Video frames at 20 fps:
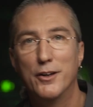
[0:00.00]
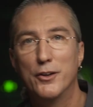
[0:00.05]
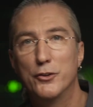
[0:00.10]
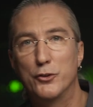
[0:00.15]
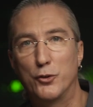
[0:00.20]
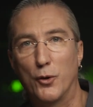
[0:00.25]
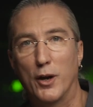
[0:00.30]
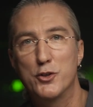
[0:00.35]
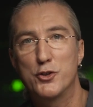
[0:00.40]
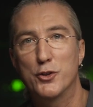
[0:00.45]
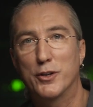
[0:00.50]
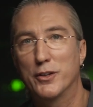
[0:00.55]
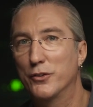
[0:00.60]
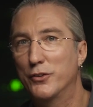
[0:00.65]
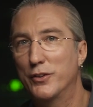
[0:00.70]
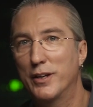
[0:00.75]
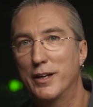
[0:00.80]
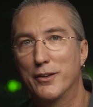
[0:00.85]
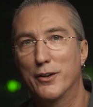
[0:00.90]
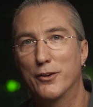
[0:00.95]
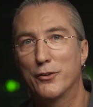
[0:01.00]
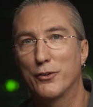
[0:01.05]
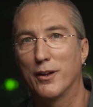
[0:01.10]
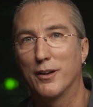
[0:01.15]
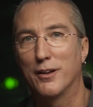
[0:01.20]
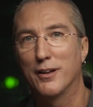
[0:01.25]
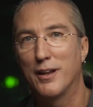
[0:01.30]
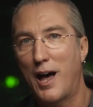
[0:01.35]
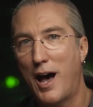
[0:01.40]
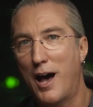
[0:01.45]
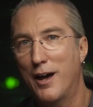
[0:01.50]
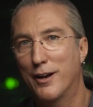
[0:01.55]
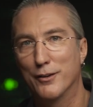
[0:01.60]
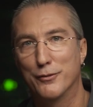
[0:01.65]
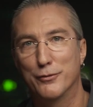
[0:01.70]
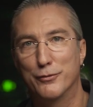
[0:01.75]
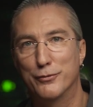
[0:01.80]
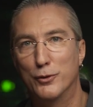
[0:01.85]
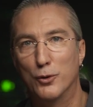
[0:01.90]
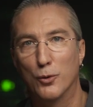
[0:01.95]
So as you can see, there's a lot
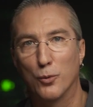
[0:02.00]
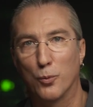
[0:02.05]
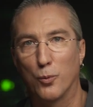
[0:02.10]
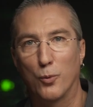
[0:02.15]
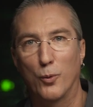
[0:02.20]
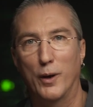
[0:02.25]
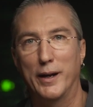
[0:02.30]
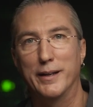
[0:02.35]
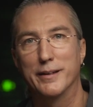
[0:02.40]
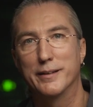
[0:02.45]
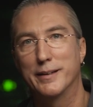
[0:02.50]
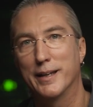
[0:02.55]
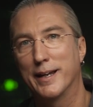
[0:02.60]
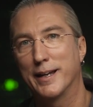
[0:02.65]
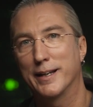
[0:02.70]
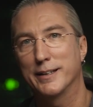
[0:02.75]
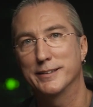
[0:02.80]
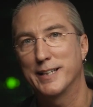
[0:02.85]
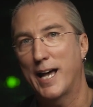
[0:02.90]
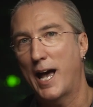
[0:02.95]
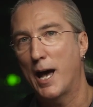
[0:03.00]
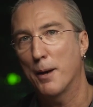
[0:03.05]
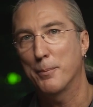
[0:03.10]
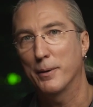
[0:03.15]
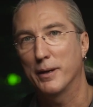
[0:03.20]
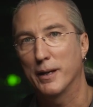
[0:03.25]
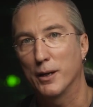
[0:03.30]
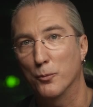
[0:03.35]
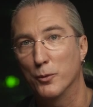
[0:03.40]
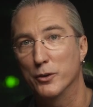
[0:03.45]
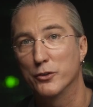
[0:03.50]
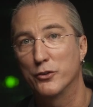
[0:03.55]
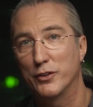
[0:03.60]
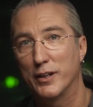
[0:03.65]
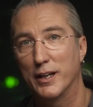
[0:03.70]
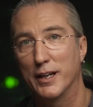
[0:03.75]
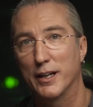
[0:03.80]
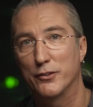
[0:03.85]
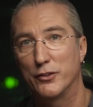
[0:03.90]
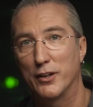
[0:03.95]
of great things happening with
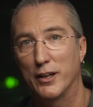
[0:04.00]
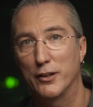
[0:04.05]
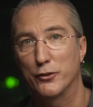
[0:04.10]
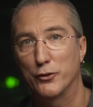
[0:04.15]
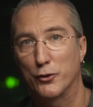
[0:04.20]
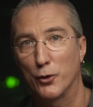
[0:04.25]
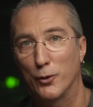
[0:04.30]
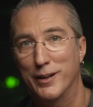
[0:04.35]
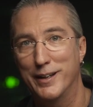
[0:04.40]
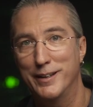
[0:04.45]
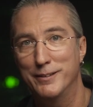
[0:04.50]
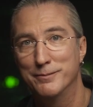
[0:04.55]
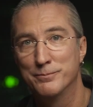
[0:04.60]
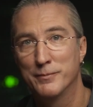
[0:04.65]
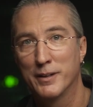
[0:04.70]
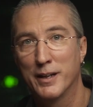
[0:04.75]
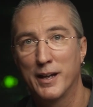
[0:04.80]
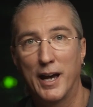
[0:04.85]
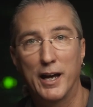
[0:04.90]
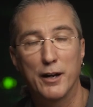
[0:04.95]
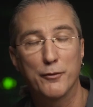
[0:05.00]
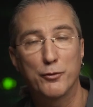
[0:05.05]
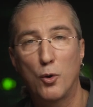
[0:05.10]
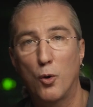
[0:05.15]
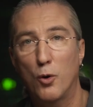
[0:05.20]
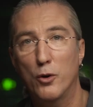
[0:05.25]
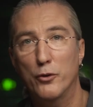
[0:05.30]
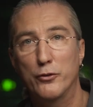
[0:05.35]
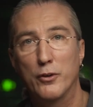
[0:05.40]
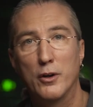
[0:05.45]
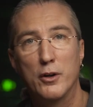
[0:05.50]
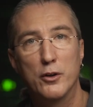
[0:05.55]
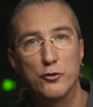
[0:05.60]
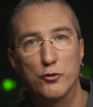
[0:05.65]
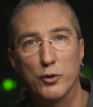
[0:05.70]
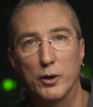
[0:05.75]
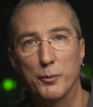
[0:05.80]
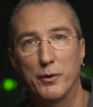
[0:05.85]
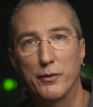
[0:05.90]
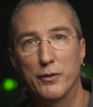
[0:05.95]
CSS3. And of course,
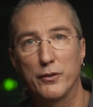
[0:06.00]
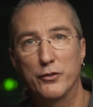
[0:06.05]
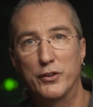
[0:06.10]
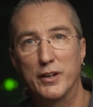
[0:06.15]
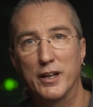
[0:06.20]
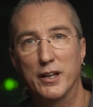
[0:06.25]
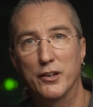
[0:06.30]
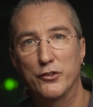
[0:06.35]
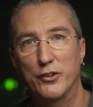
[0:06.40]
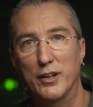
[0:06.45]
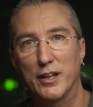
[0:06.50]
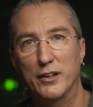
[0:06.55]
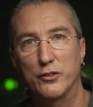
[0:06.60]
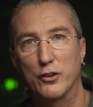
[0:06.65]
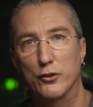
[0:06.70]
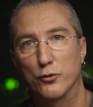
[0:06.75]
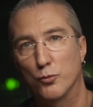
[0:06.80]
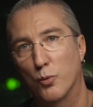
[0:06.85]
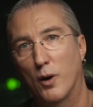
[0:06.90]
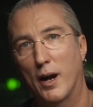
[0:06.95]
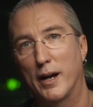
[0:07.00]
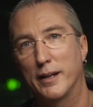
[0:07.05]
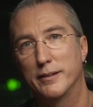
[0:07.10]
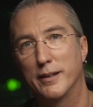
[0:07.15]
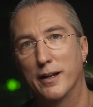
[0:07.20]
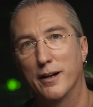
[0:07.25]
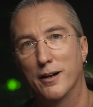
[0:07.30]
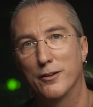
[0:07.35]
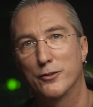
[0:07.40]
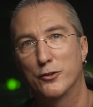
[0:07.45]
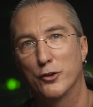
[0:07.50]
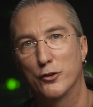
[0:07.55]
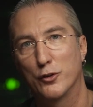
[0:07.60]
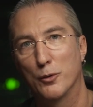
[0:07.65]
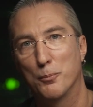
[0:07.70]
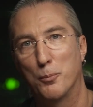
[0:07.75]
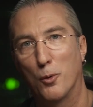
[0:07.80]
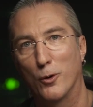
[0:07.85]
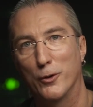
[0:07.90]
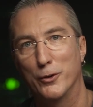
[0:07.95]
Dreamweaver CS6 is right there to
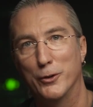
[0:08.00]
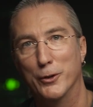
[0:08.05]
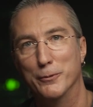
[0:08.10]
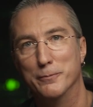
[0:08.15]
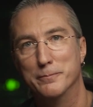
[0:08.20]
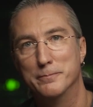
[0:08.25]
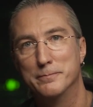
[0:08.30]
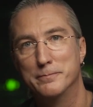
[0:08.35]
support you.